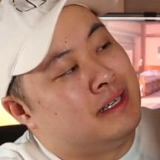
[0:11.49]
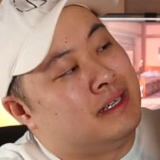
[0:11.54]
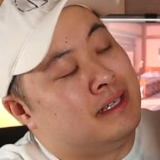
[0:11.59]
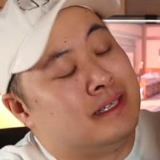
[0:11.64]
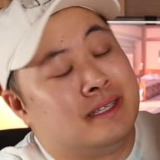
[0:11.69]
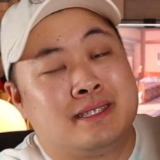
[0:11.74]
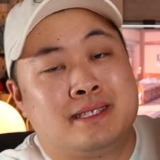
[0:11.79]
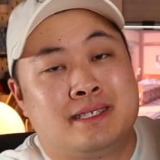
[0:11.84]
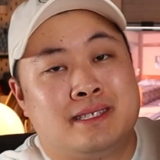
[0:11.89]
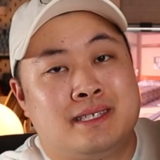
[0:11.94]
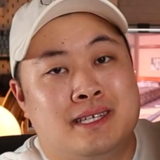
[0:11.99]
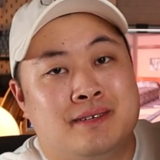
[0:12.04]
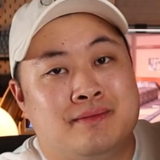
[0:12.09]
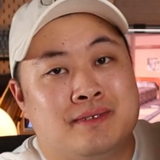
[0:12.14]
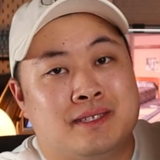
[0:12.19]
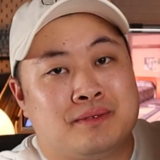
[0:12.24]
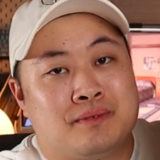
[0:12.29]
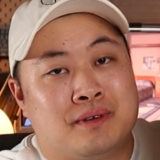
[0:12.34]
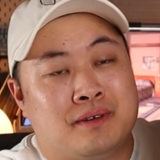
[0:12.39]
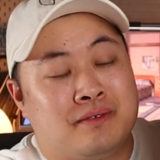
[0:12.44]
and let's see if
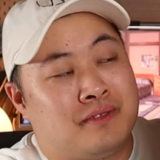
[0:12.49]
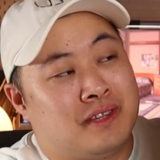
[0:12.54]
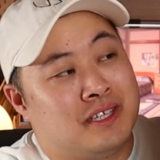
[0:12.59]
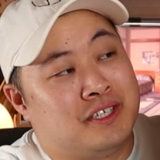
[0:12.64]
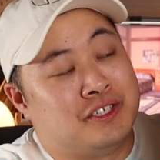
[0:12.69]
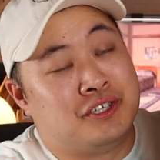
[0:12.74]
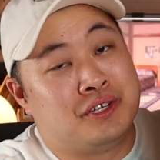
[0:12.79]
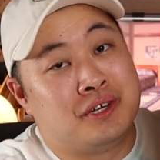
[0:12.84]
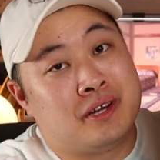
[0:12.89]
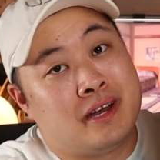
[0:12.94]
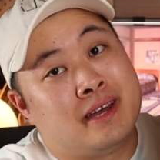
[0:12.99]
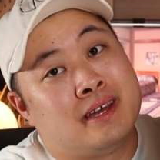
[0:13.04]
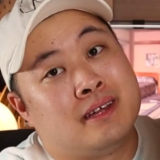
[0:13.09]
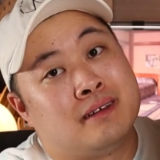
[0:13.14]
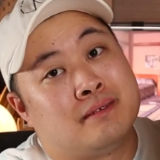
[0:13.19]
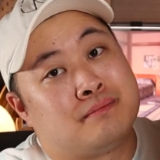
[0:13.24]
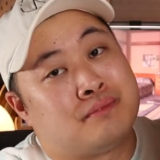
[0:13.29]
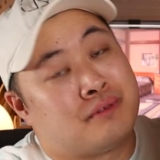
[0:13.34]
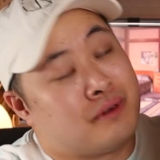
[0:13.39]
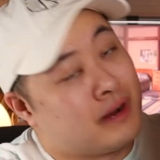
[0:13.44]
it's worth the
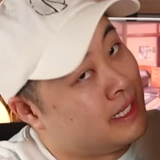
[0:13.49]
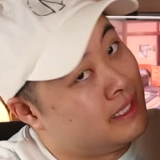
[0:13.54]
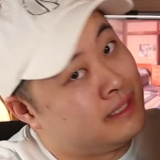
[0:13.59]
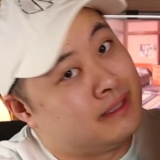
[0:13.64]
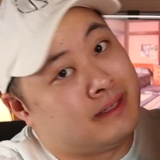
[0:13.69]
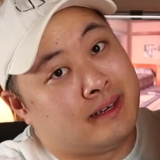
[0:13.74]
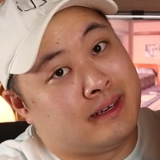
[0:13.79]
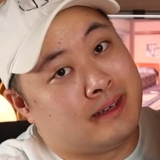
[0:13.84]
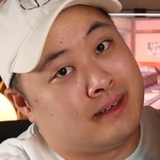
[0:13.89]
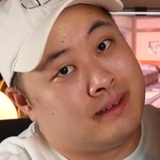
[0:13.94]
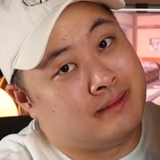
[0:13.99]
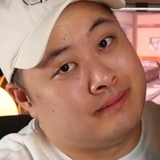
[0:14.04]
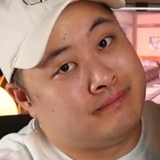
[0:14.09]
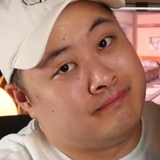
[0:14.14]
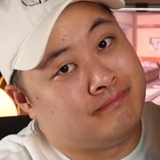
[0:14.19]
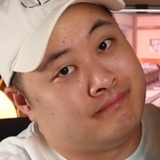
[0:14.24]
giant price tag.